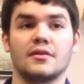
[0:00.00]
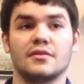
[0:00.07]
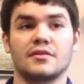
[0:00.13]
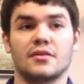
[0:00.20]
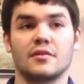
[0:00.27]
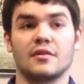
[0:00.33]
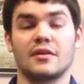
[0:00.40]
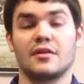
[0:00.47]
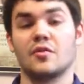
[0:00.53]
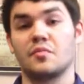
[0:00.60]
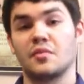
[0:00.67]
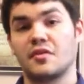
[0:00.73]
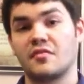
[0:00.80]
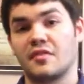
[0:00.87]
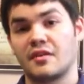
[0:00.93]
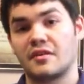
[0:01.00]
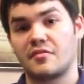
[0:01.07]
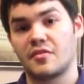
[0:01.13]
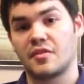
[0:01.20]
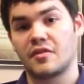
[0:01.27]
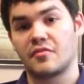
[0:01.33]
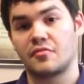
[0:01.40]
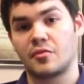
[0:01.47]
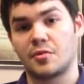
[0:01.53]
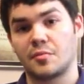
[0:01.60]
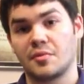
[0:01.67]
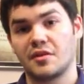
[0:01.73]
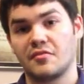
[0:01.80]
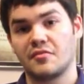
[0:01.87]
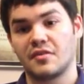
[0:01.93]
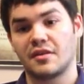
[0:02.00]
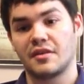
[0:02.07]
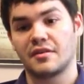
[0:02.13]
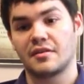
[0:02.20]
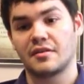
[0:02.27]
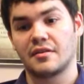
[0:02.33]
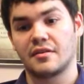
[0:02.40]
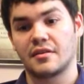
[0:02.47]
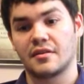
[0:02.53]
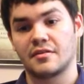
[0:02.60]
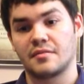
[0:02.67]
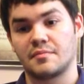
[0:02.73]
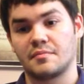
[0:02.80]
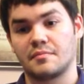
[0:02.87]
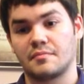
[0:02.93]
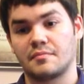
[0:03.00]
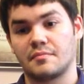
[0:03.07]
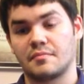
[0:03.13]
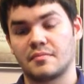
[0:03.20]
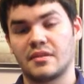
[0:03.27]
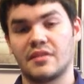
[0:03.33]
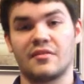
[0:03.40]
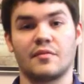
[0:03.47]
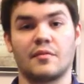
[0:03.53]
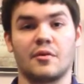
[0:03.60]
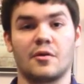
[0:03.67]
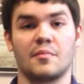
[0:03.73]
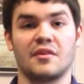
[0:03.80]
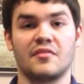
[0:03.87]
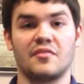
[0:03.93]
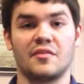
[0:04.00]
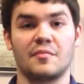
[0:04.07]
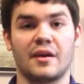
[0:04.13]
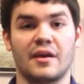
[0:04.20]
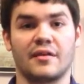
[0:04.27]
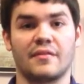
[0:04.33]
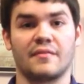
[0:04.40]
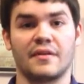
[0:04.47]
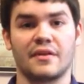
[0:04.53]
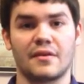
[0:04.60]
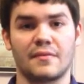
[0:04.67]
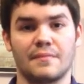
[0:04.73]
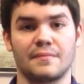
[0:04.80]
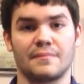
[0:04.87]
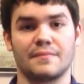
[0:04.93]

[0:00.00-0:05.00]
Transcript: So again, hopefully you found everything informative, and definitely welcome any feedback. Thank you.